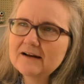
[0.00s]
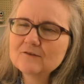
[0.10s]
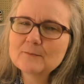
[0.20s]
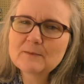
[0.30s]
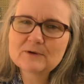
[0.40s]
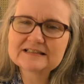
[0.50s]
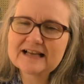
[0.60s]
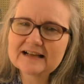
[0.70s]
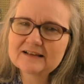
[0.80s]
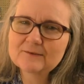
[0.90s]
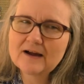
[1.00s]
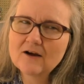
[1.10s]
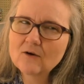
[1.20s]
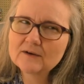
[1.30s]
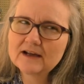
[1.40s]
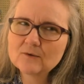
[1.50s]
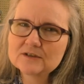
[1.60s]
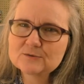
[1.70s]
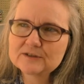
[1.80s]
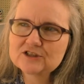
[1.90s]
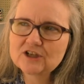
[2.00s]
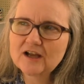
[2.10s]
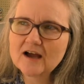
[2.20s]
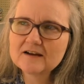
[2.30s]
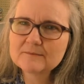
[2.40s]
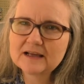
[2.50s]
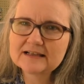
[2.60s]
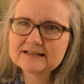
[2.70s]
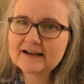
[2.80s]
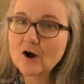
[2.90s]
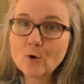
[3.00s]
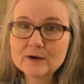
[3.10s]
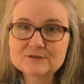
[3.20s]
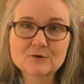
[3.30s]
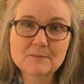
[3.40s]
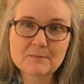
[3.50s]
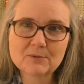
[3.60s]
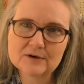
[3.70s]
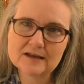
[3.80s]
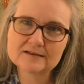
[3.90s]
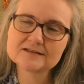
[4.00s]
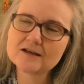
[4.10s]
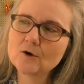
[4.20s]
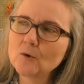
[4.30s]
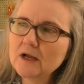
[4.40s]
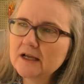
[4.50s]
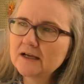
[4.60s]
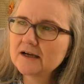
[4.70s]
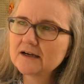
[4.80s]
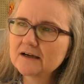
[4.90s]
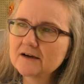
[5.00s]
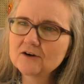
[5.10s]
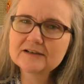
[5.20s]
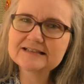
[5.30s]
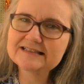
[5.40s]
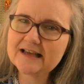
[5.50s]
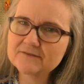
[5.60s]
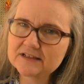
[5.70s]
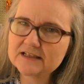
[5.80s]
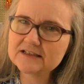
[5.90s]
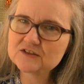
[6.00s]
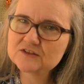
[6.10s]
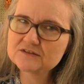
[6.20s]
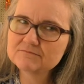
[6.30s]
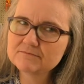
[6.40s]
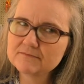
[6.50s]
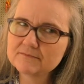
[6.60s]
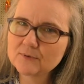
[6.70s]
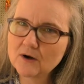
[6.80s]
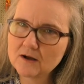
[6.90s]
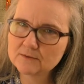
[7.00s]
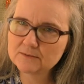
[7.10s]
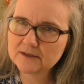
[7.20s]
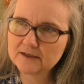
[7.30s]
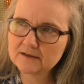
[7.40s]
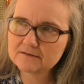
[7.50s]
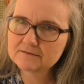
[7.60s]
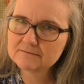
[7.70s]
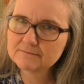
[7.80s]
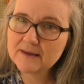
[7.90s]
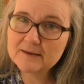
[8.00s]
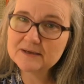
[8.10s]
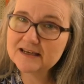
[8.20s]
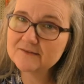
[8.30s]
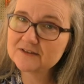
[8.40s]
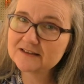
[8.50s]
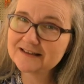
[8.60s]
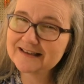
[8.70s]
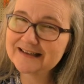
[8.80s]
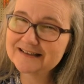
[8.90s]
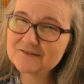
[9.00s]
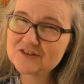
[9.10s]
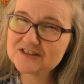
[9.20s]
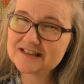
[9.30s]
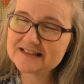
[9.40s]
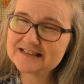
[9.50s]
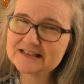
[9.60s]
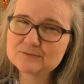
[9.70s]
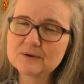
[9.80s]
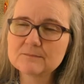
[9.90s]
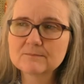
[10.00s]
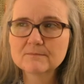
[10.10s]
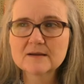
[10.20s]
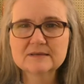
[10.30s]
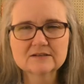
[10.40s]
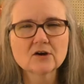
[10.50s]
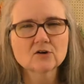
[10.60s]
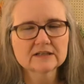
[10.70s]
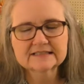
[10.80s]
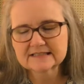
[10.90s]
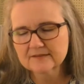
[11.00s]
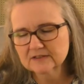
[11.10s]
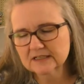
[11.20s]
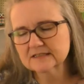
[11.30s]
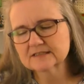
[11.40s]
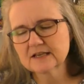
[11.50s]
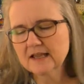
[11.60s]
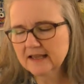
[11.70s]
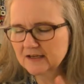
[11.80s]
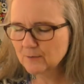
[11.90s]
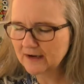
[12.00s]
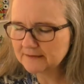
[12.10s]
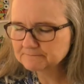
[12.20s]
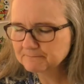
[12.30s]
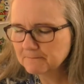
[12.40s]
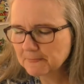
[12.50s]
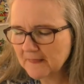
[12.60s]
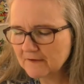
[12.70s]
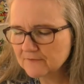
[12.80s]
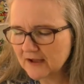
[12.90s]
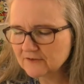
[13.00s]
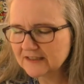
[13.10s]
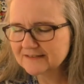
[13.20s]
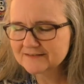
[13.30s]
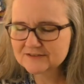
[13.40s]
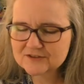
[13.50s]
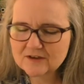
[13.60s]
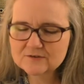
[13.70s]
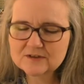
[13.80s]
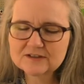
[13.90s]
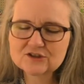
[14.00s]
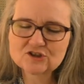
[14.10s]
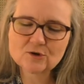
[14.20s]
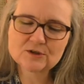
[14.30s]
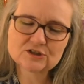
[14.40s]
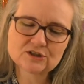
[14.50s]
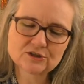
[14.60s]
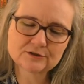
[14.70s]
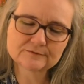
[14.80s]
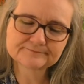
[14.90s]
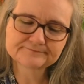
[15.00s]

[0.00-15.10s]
remember exactly how old I was when she got it because I always remembered it. So uh, early 70s, probably. Maybe even the end of the 60s, but maybe the early 70s. Anyway, I found it, so I was going to show it to you.